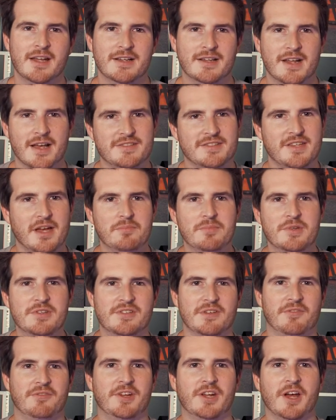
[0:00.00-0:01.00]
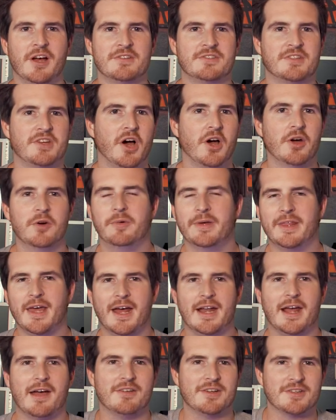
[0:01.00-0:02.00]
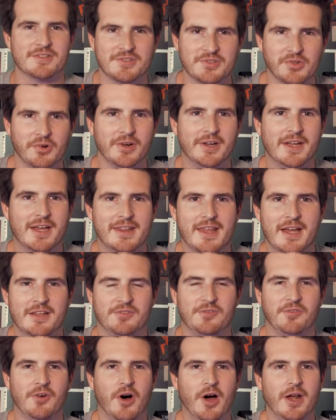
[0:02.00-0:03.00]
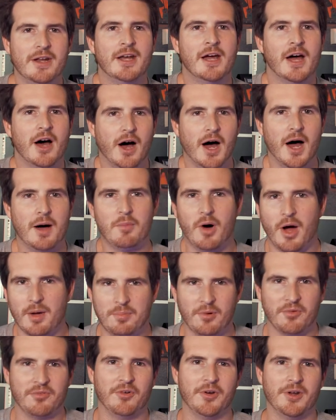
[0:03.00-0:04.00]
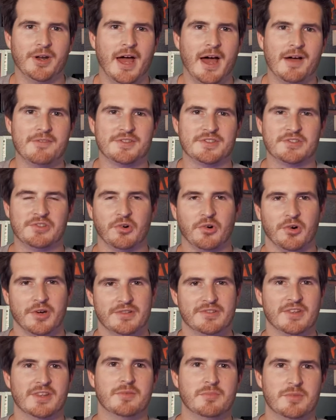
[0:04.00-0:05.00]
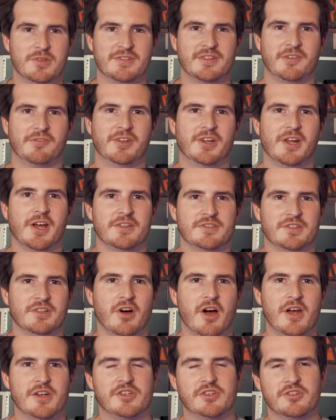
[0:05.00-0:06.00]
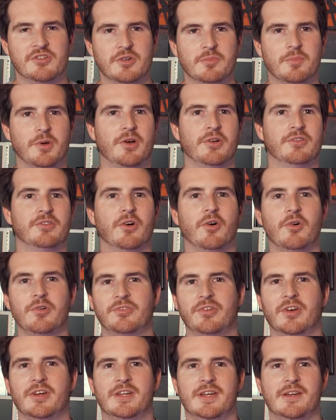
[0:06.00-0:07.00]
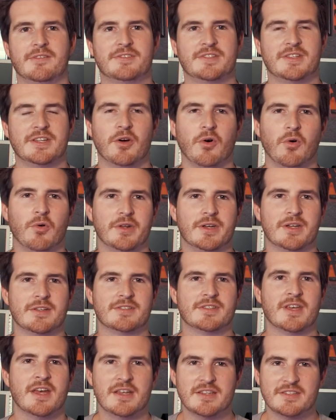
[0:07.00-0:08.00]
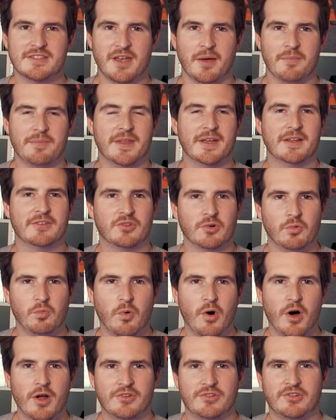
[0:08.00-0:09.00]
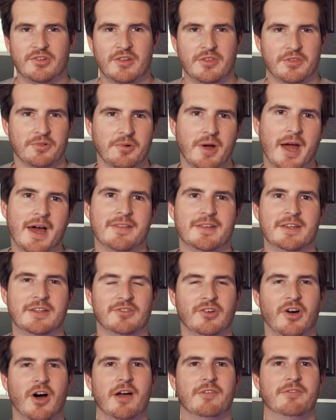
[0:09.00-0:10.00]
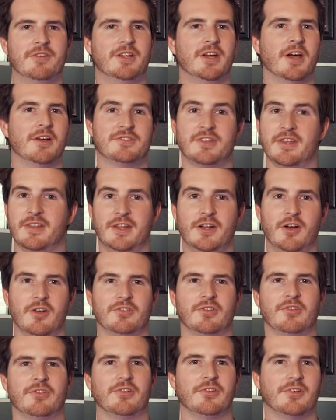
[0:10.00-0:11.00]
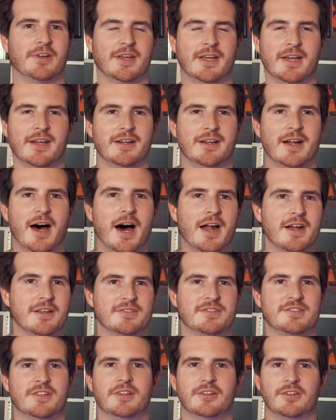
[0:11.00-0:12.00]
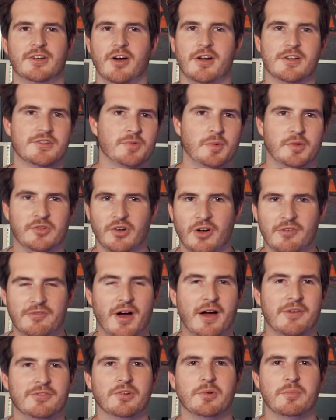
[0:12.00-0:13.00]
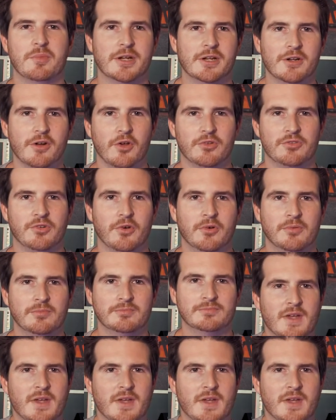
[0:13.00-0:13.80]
Now some music videos go without having a story, and that's fine. I prefer to have stories in the music videos that I shoot because it also gives the audience something to watch throughout the entire video, so they're not just looking at an artist and kind of switch off after a minute or two.